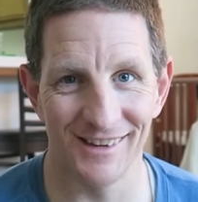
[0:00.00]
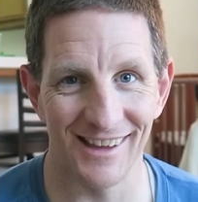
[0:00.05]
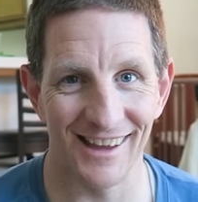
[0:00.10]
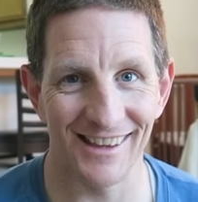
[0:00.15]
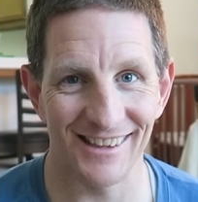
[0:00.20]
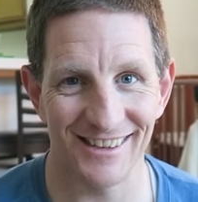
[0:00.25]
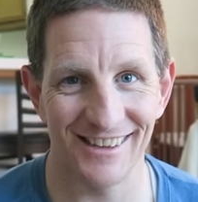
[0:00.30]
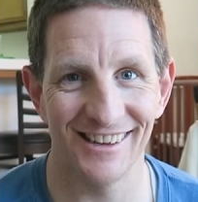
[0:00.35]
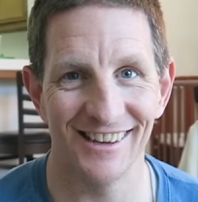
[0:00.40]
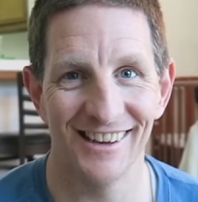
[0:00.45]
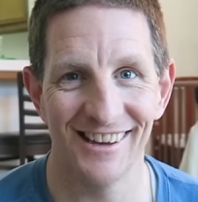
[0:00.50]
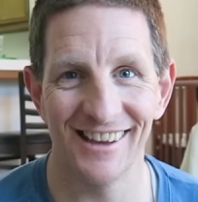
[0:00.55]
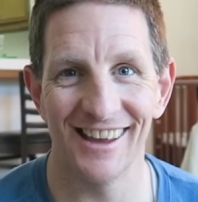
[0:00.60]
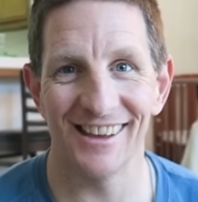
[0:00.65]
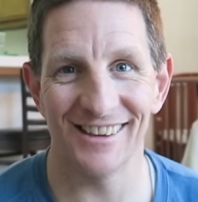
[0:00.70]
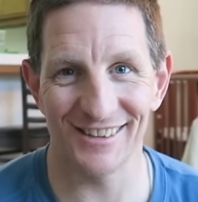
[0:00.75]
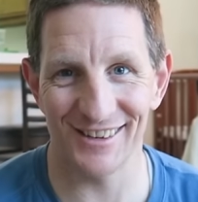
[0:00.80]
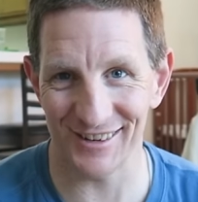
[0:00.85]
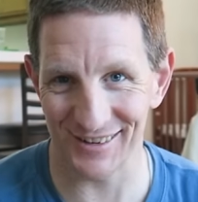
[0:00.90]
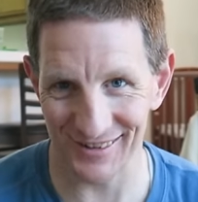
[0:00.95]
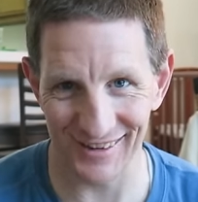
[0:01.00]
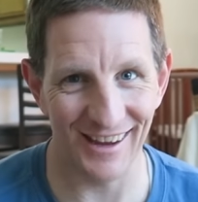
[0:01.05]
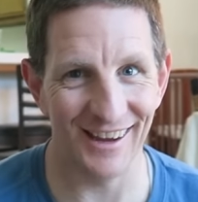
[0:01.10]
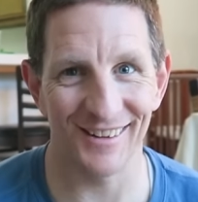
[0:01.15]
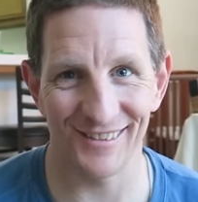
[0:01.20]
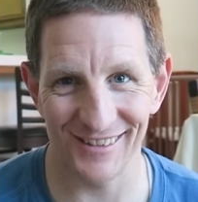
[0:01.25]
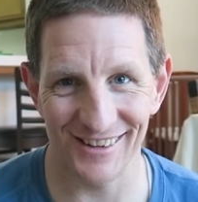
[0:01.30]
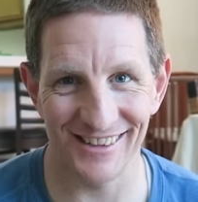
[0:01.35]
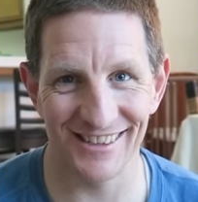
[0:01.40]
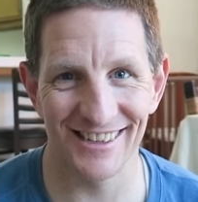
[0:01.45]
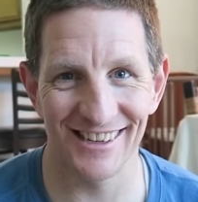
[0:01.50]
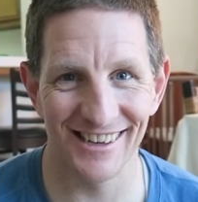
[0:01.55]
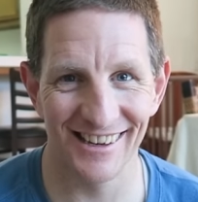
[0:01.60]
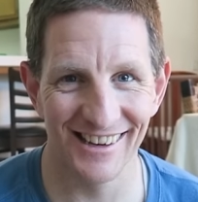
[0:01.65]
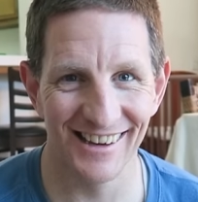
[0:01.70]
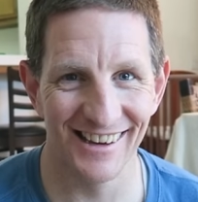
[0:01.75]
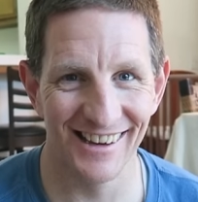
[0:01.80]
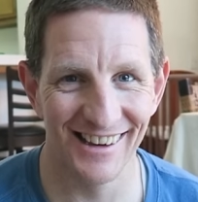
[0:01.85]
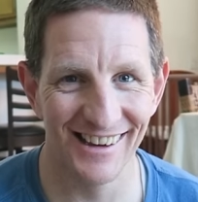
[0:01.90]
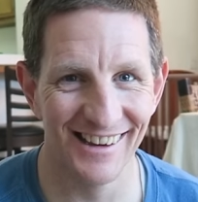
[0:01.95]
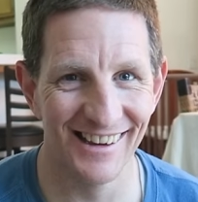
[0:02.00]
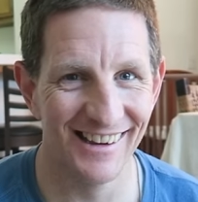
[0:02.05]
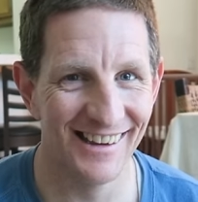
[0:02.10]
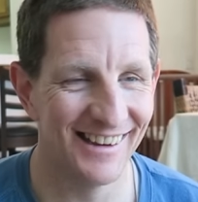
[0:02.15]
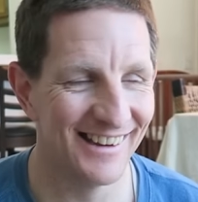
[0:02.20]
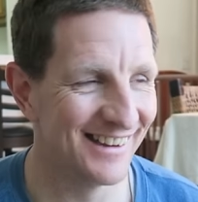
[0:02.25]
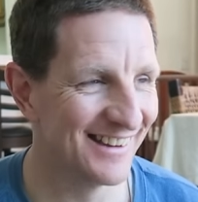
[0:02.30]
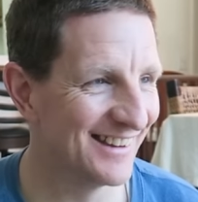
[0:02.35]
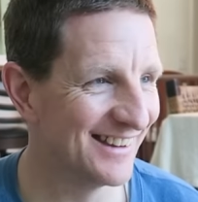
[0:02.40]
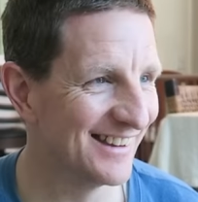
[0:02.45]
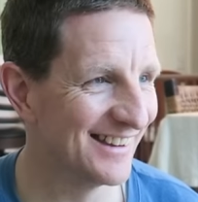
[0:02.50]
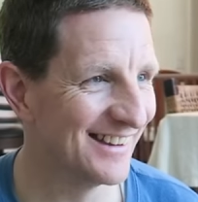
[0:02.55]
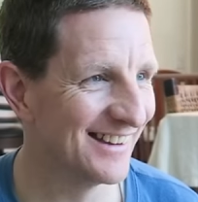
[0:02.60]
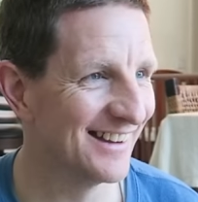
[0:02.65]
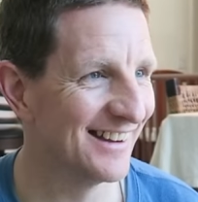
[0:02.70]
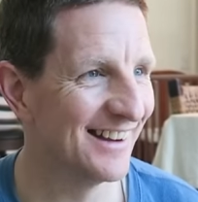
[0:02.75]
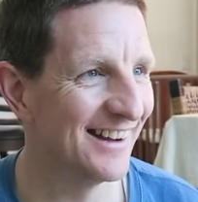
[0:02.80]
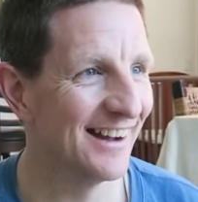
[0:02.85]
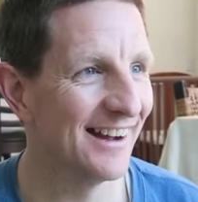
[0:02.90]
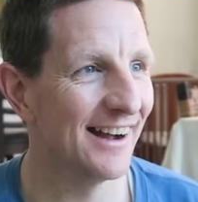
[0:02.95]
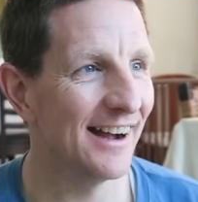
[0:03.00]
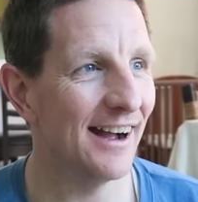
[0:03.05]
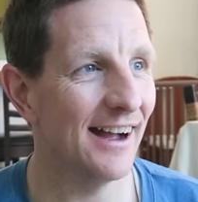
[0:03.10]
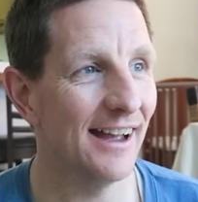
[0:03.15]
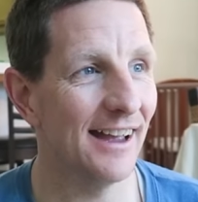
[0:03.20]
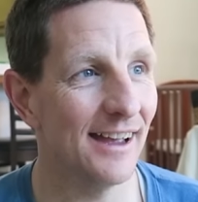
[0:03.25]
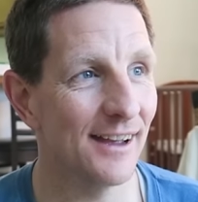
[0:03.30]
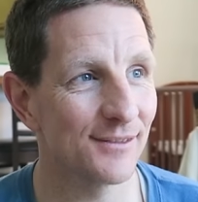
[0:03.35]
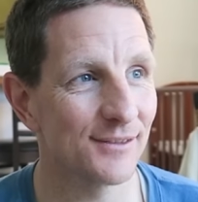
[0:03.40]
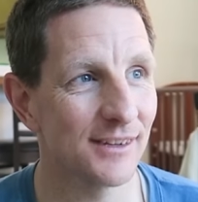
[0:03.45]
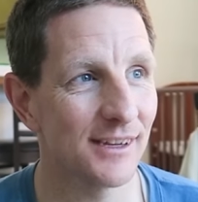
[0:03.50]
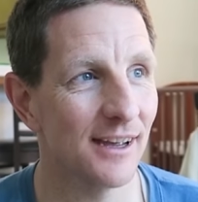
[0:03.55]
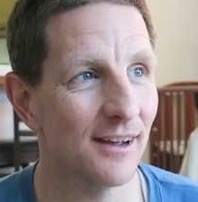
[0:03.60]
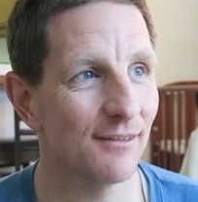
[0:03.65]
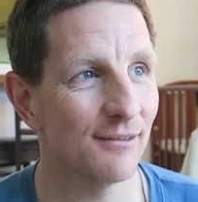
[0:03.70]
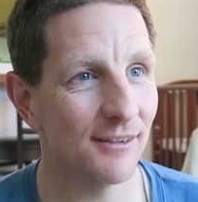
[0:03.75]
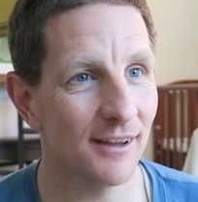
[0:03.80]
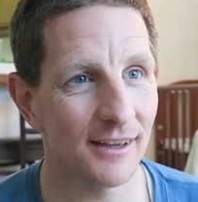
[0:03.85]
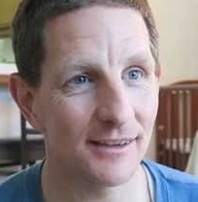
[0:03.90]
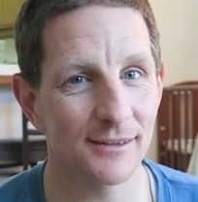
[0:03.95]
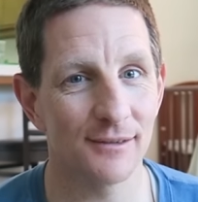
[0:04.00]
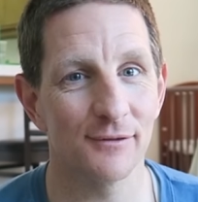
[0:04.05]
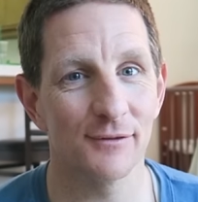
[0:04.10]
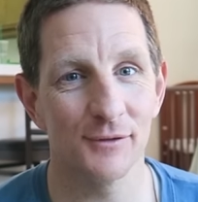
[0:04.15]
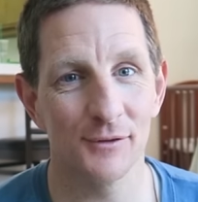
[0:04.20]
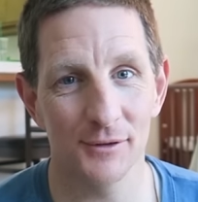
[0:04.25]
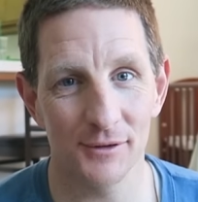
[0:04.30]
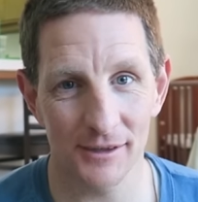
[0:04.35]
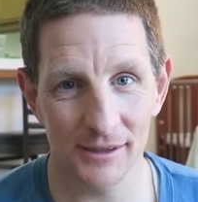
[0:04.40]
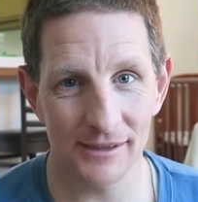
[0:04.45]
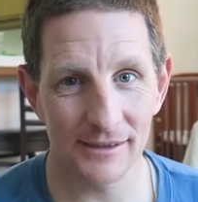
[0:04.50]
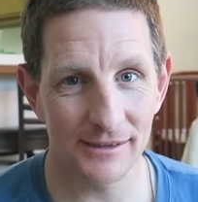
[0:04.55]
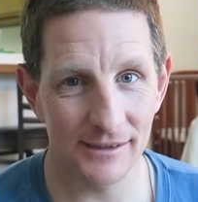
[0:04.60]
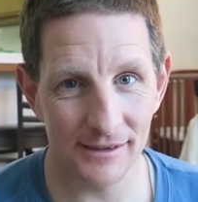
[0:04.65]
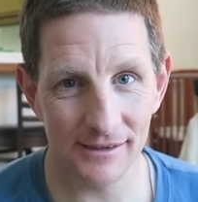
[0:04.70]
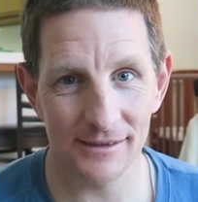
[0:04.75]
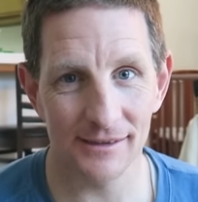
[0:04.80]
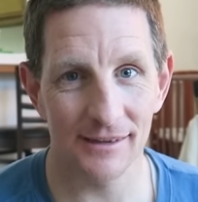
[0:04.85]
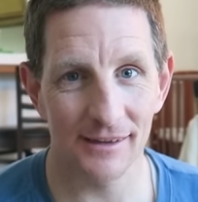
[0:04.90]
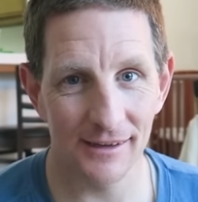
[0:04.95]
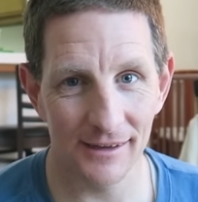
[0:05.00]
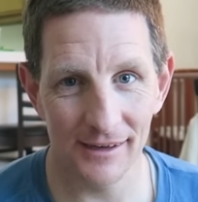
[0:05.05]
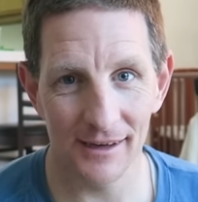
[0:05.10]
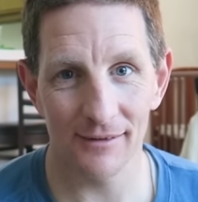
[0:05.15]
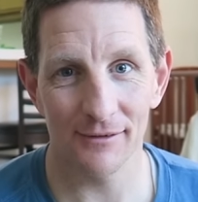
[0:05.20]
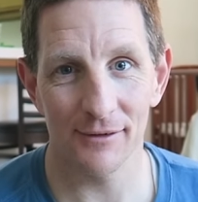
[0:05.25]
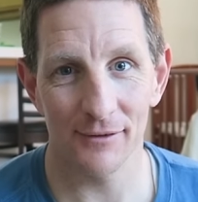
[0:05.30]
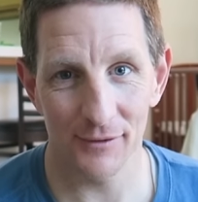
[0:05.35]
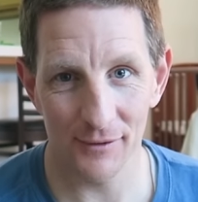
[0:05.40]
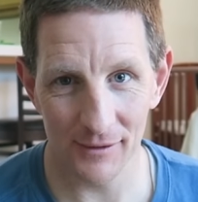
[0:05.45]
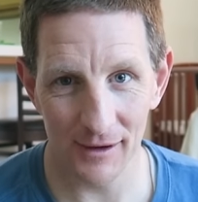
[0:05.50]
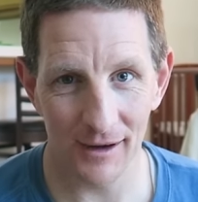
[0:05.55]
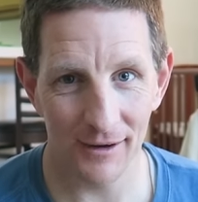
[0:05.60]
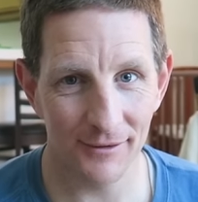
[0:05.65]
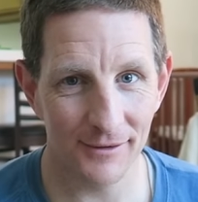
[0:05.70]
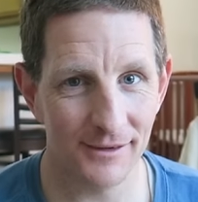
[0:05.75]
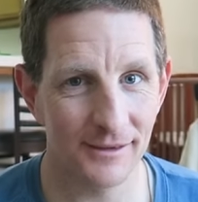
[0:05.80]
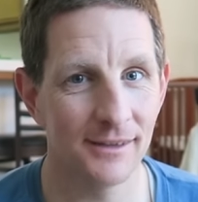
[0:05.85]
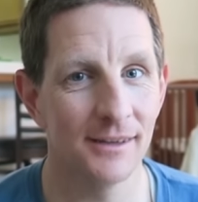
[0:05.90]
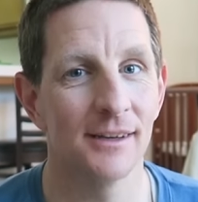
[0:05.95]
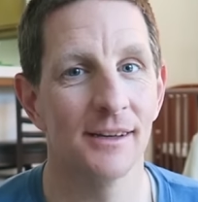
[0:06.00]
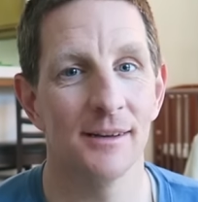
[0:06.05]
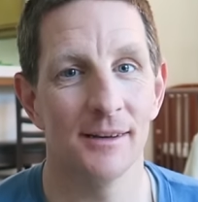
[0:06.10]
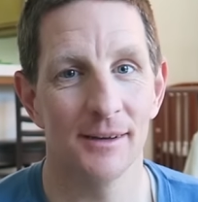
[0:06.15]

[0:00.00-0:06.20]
That's your lots language. Of sleep. I have to have lots of food consistently every few hours.